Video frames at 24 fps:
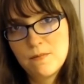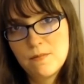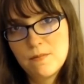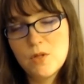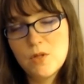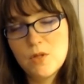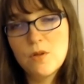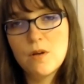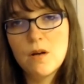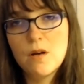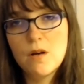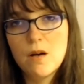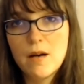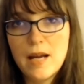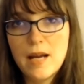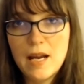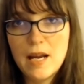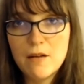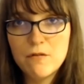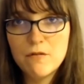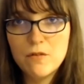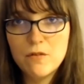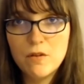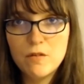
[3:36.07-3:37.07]
So there are a
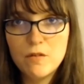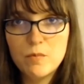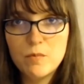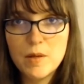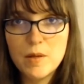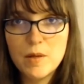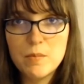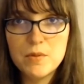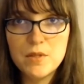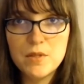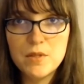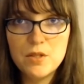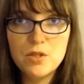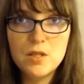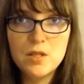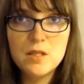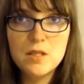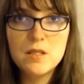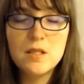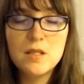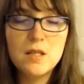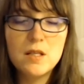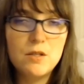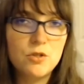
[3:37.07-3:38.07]
handful of
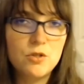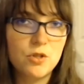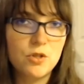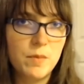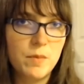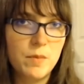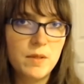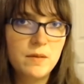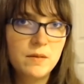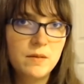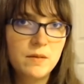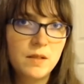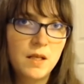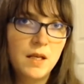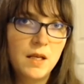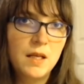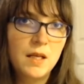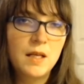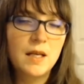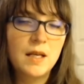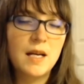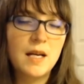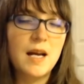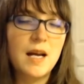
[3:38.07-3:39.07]
prepositions in German,
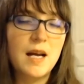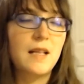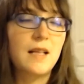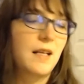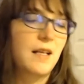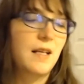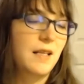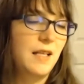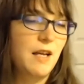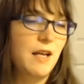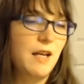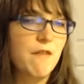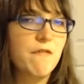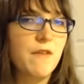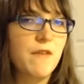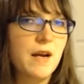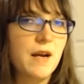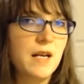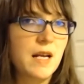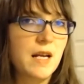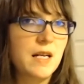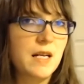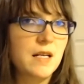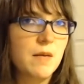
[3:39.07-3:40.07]
luckily a
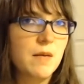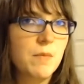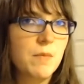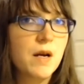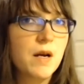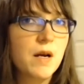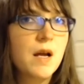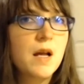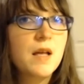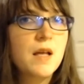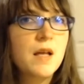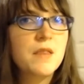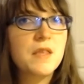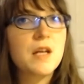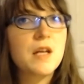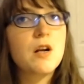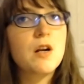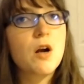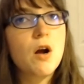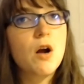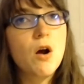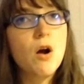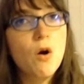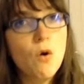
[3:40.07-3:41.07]
finite number, that
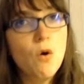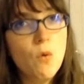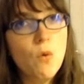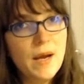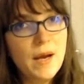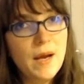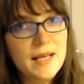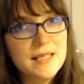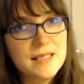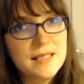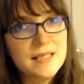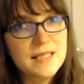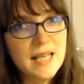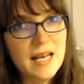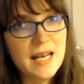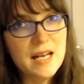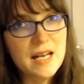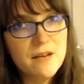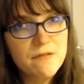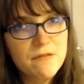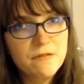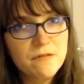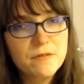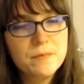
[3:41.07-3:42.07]
are always dative.